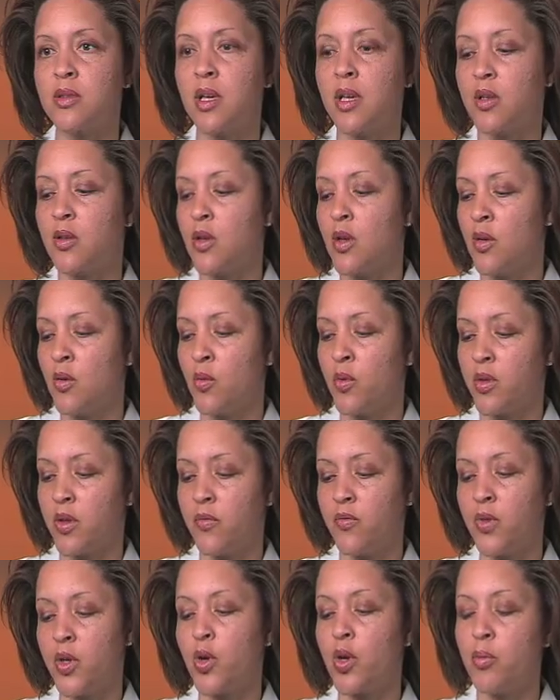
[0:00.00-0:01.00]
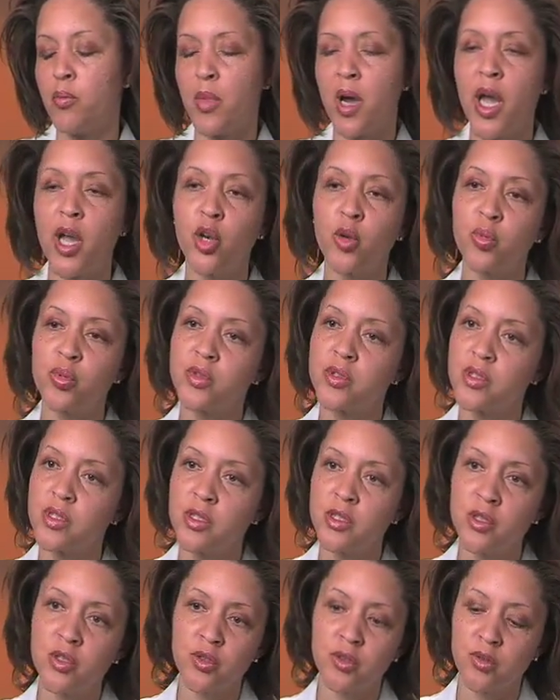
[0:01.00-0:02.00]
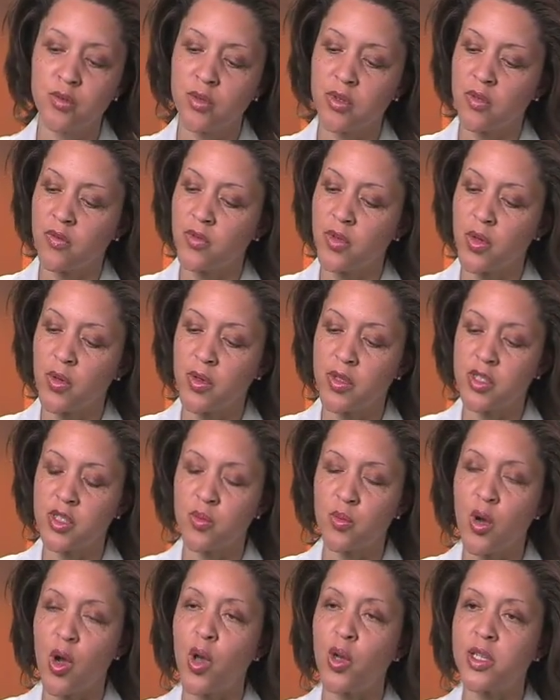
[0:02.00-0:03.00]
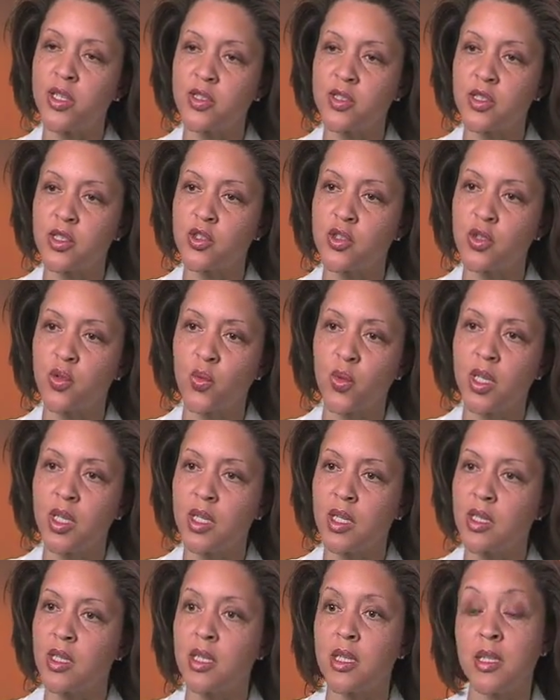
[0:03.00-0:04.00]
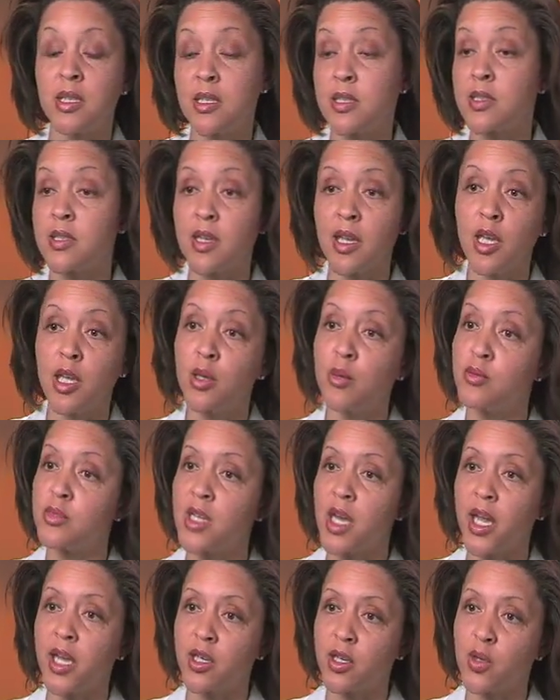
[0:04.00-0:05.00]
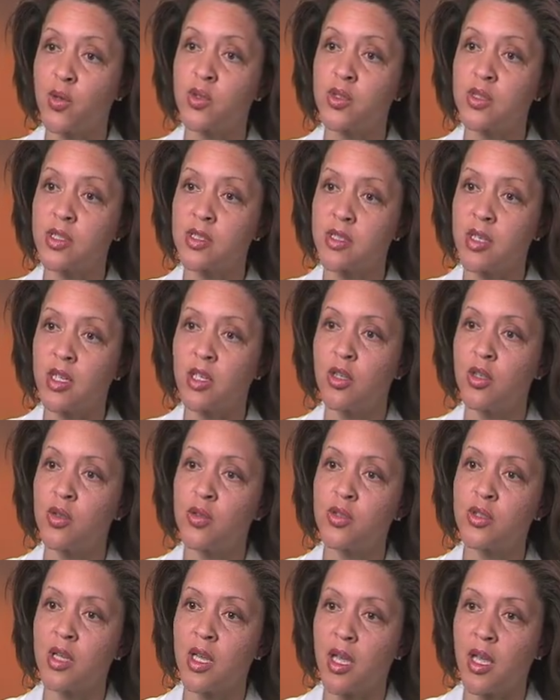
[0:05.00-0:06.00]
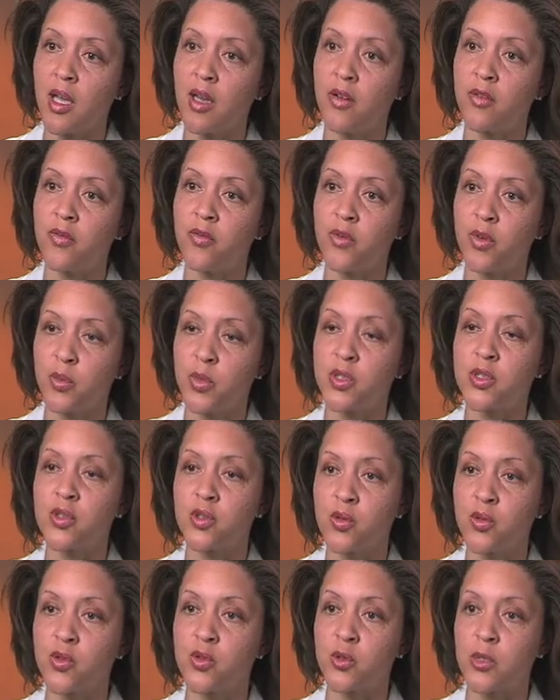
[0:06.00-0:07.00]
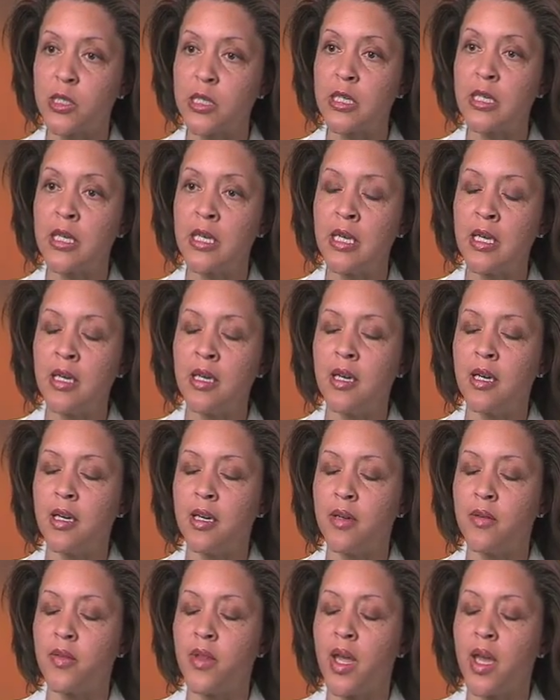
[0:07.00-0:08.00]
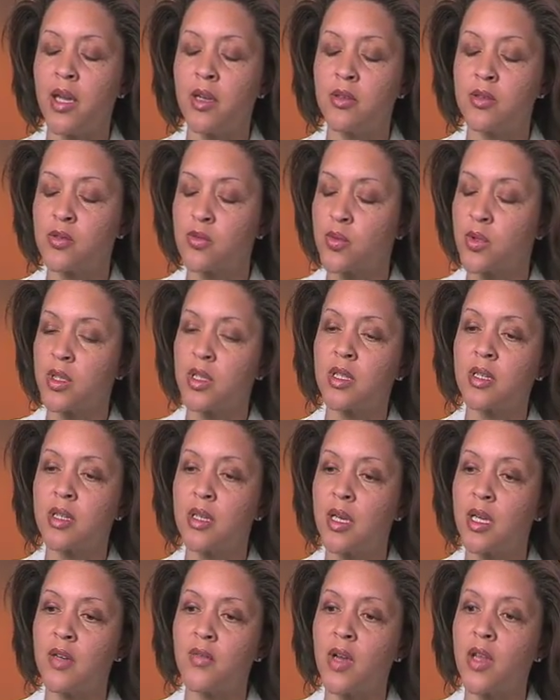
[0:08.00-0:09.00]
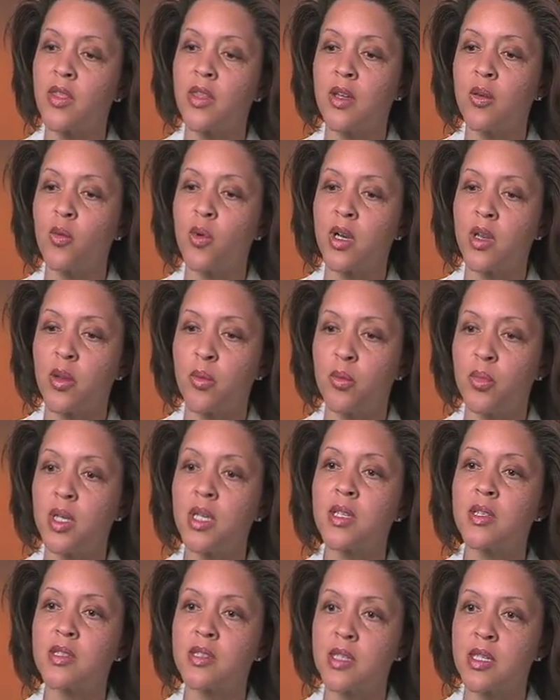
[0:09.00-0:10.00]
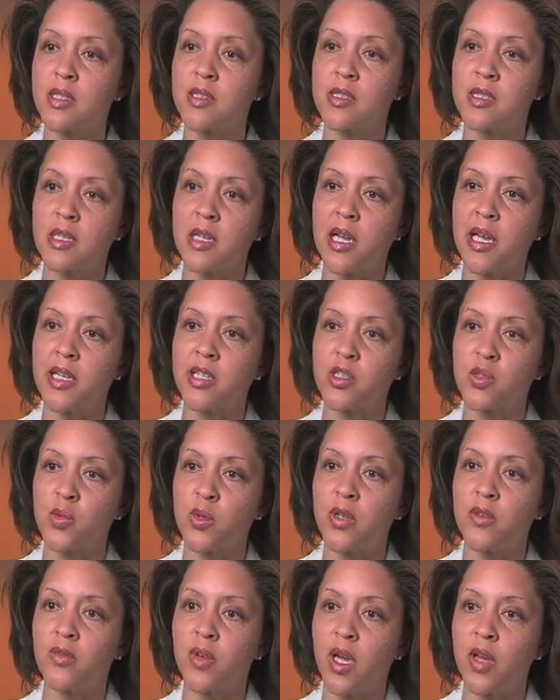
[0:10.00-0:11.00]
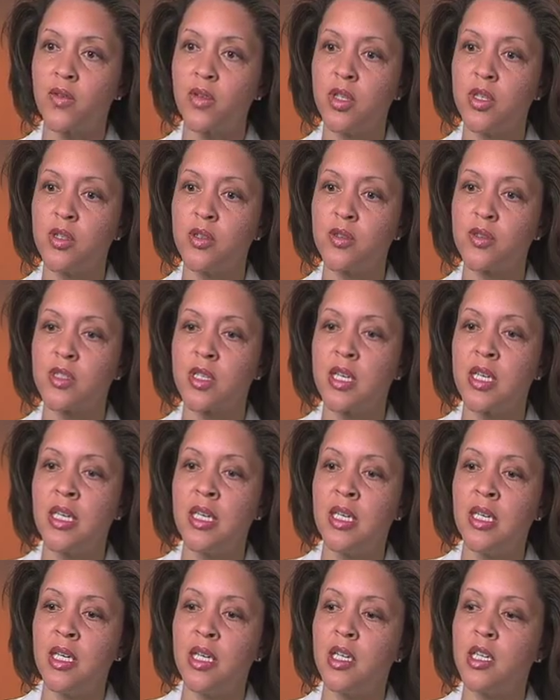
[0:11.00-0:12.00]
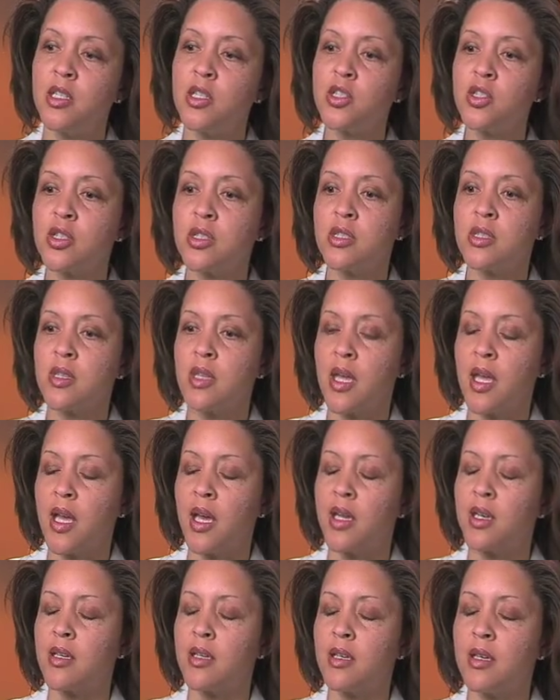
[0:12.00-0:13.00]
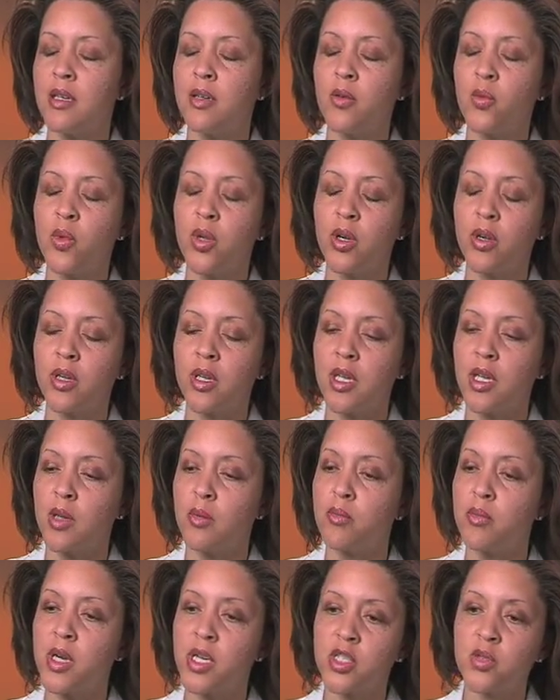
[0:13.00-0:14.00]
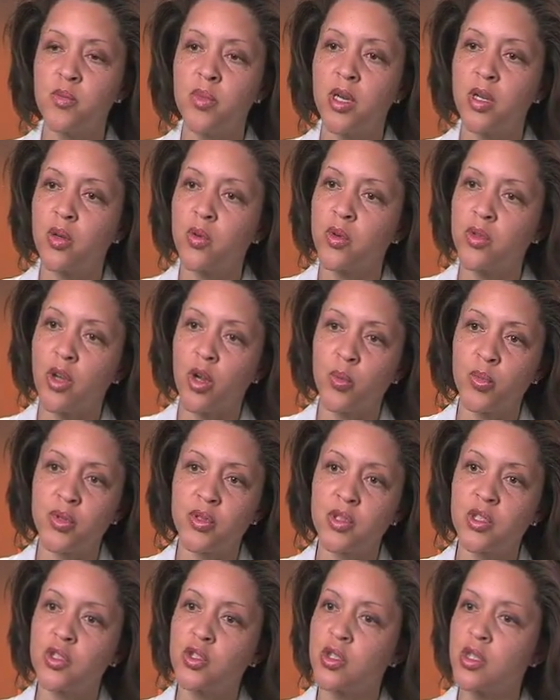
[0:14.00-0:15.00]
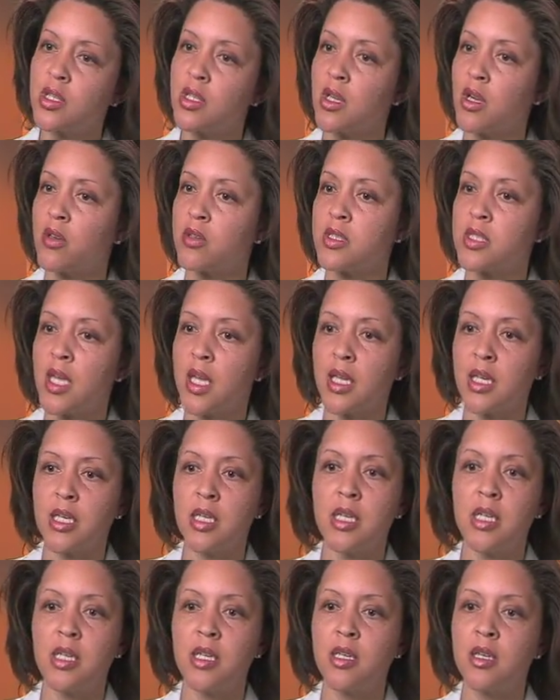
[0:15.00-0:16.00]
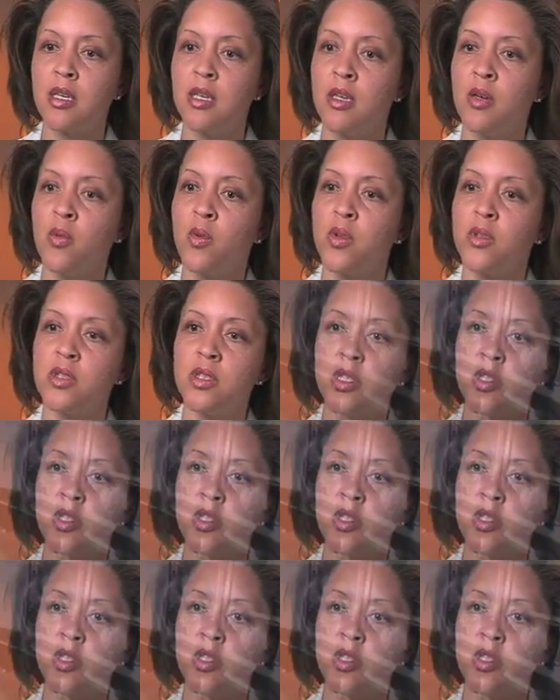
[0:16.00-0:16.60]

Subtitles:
that with a very minor procedure, with a very small incision, we can get the same diagnosis that you used to have from a surgery. That is really kind of, I think, one of the biggest things in the last 25 years. In addition to that, we are getting much better with our positioning, our technique, with